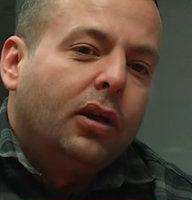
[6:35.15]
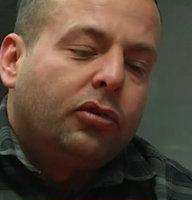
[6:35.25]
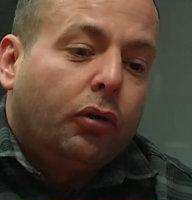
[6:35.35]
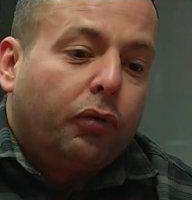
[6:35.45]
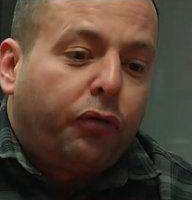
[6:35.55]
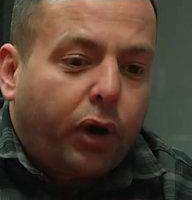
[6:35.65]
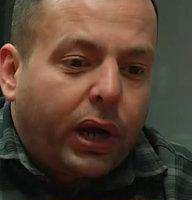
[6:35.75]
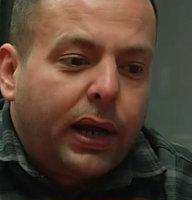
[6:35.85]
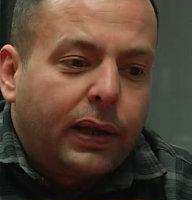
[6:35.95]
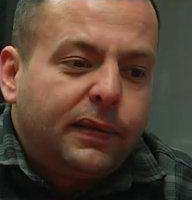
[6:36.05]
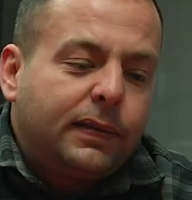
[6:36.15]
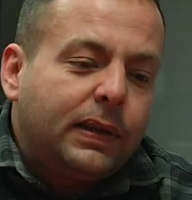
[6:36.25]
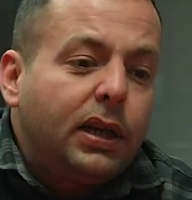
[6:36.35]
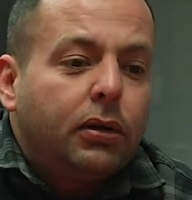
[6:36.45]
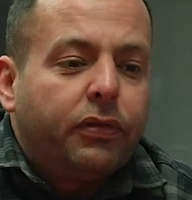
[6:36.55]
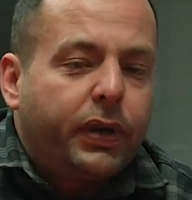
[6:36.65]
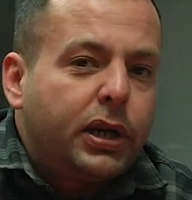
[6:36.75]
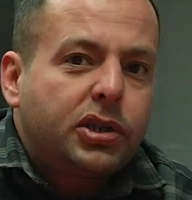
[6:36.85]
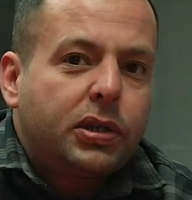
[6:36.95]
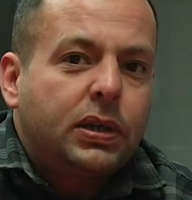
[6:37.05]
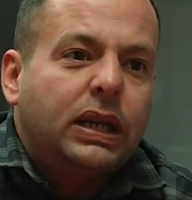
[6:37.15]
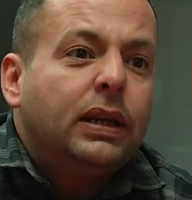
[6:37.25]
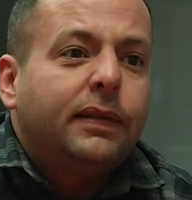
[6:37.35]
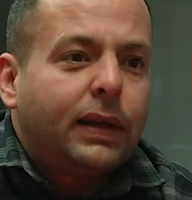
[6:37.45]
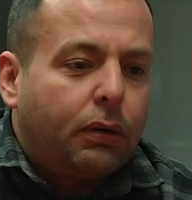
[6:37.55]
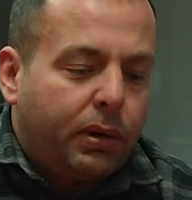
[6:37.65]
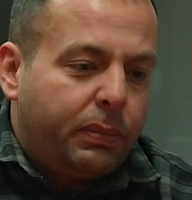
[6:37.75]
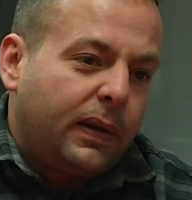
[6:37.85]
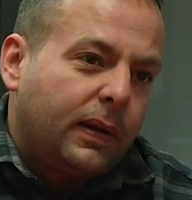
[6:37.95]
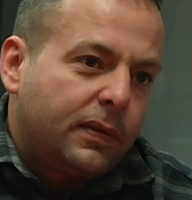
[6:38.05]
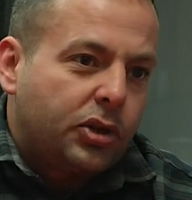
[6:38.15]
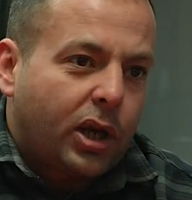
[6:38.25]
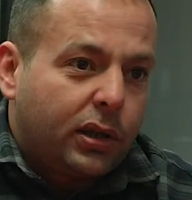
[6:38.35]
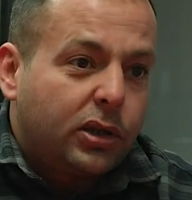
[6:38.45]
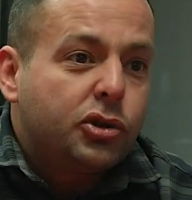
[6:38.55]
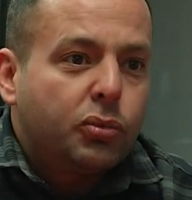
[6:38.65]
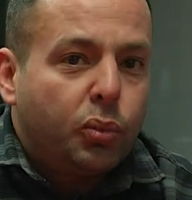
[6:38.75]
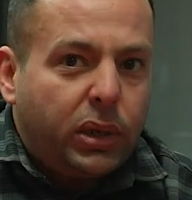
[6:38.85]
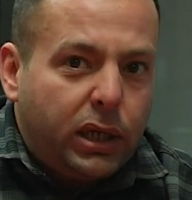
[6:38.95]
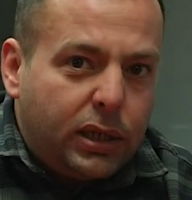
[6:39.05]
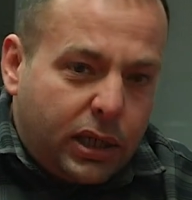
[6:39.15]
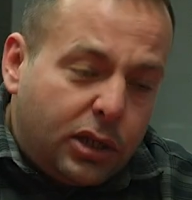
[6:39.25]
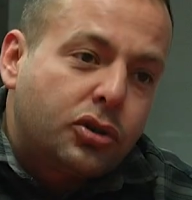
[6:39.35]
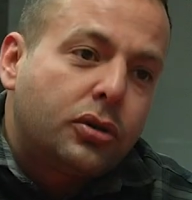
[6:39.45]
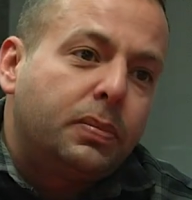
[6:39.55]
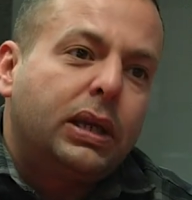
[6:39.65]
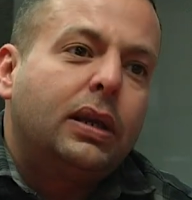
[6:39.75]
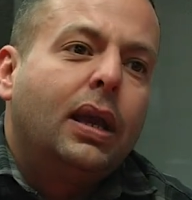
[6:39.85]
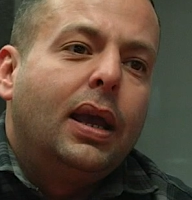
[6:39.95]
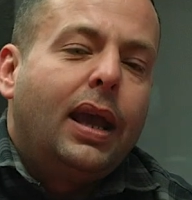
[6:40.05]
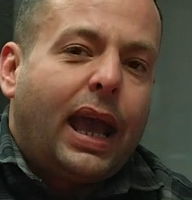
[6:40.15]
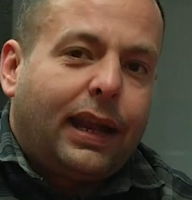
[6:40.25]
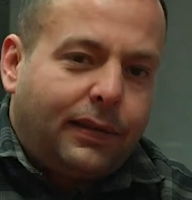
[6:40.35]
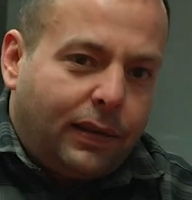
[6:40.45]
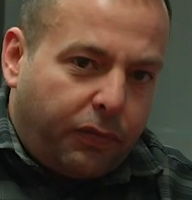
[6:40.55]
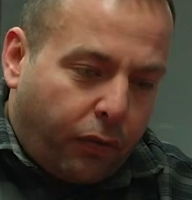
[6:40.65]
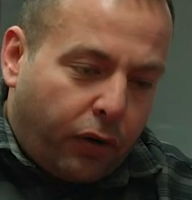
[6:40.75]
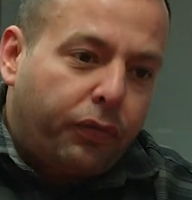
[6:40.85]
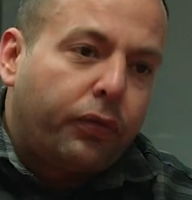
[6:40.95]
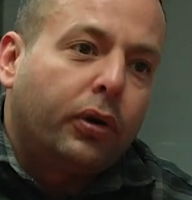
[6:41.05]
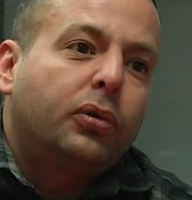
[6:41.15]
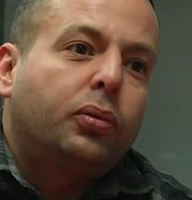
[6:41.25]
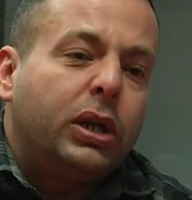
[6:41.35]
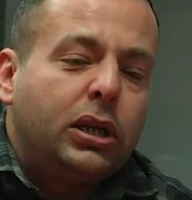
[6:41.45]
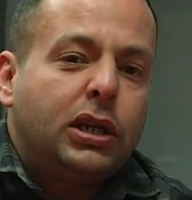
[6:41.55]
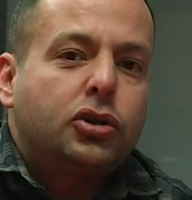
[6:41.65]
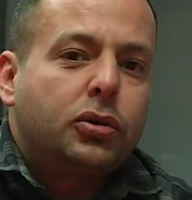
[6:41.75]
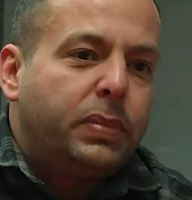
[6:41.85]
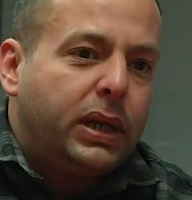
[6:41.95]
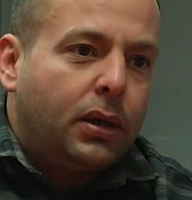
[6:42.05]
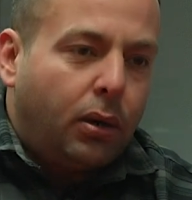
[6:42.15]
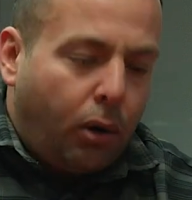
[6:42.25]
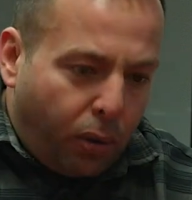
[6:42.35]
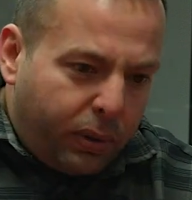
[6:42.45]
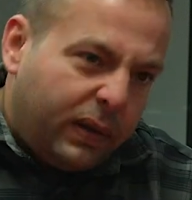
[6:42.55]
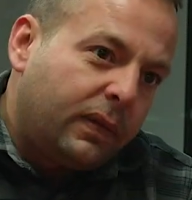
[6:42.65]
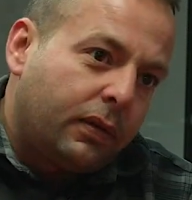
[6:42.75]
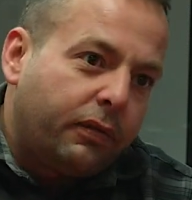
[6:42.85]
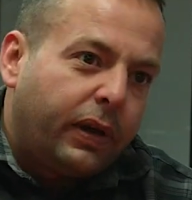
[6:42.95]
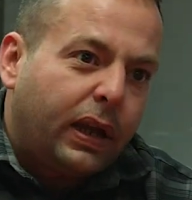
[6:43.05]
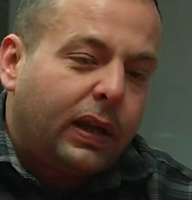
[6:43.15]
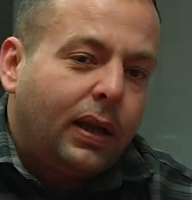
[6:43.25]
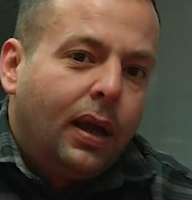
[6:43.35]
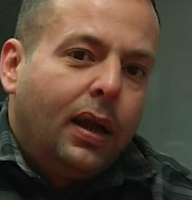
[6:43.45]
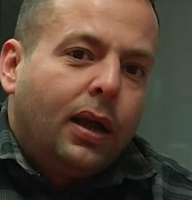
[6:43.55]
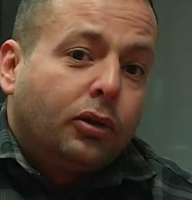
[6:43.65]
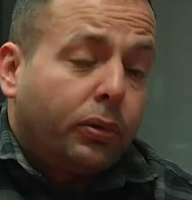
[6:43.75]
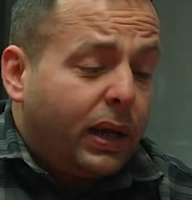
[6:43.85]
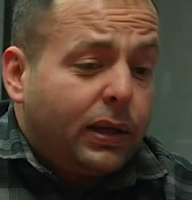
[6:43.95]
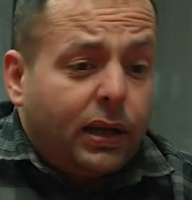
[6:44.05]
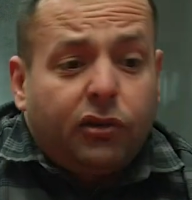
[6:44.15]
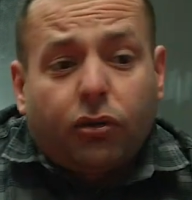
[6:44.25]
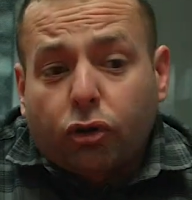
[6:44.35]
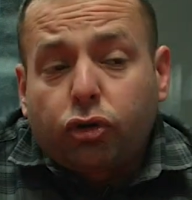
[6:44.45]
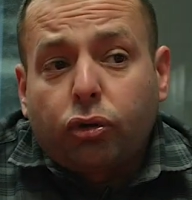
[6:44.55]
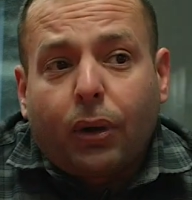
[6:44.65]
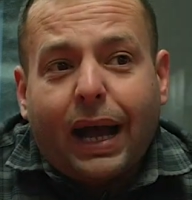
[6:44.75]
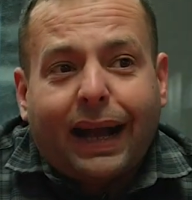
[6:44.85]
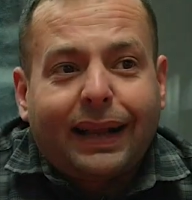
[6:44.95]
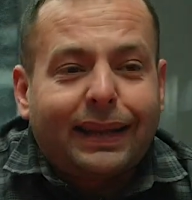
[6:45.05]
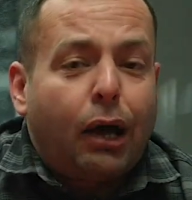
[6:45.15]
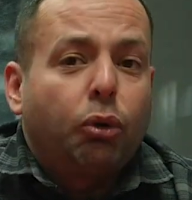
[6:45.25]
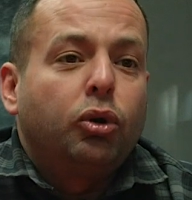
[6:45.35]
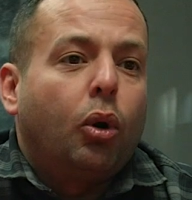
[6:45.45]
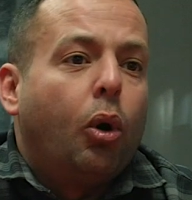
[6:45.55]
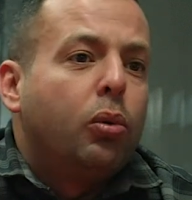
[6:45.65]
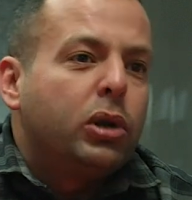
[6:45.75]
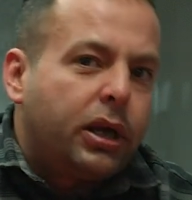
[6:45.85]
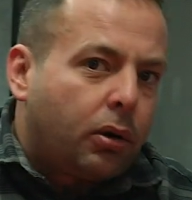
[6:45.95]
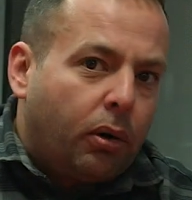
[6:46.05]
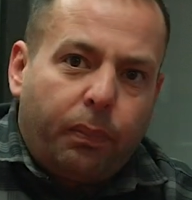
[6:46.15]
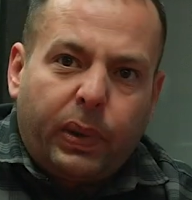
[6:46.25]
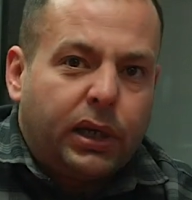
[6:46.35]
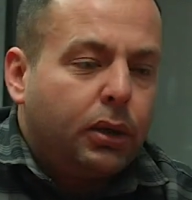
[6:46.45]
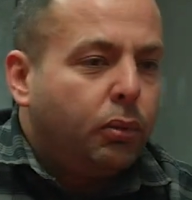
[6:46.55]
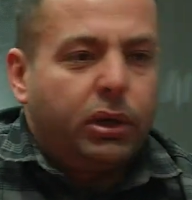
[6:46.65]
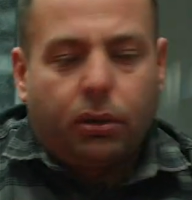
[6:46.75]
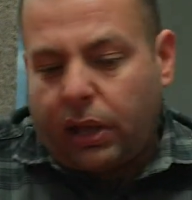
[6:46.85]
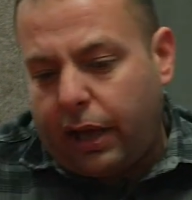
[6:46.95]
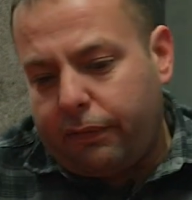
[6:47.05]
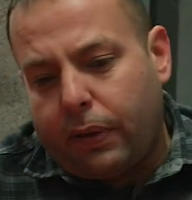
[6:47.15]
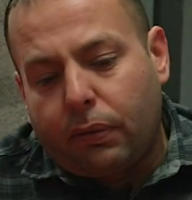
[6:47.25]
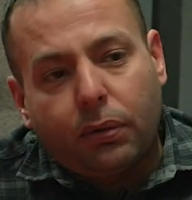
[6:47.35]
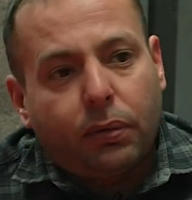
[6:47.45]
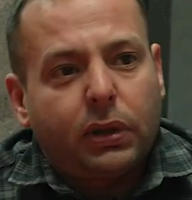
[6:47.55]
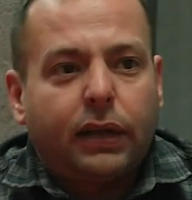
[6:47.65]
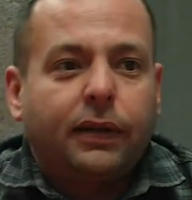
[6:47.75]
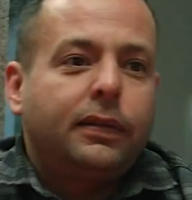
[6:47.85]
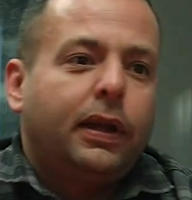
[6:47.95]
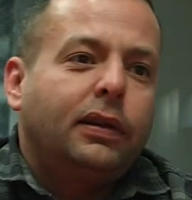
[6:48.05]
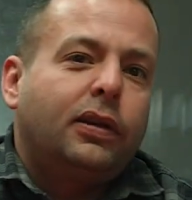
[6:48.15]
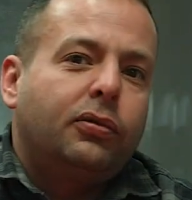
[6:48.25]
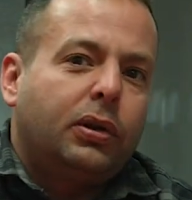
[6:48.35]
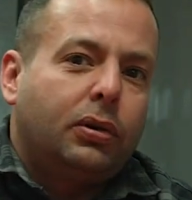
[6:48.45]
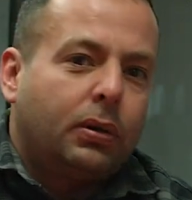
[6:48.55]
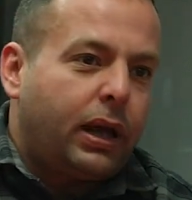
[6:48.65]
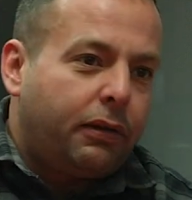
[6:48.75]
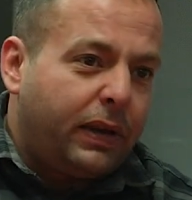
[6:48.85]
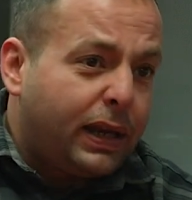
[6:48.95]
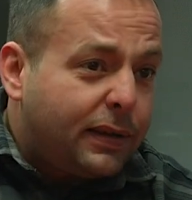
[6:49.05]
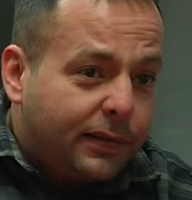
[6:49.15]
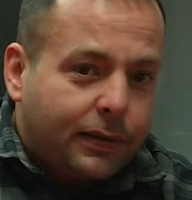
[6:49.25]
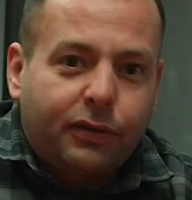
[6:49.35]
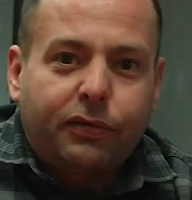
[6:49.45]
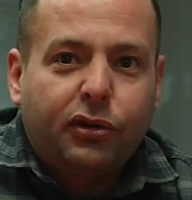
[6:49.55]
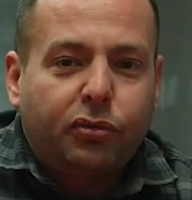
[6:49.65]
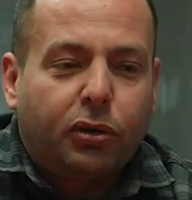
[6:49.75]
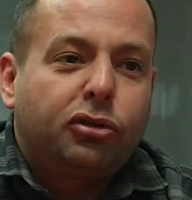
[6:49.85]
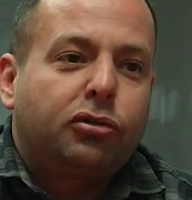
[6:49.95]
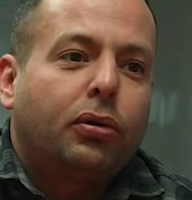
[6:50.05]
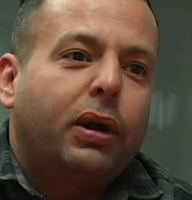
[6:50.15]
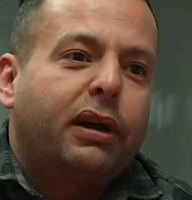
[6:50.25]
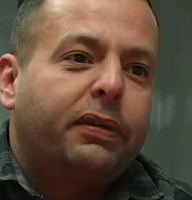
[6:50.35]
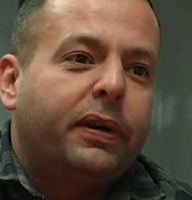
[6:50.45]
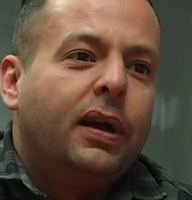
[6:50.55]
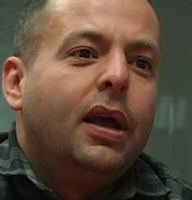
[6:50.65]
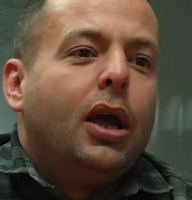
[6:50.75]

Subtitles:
So for us, innovation is our biggest challenge. We need to be at the forefront. We need to be always innovating. TourRadar is also a cloud-only company. We don't have our own data centers. We don't have any servers whatsoever.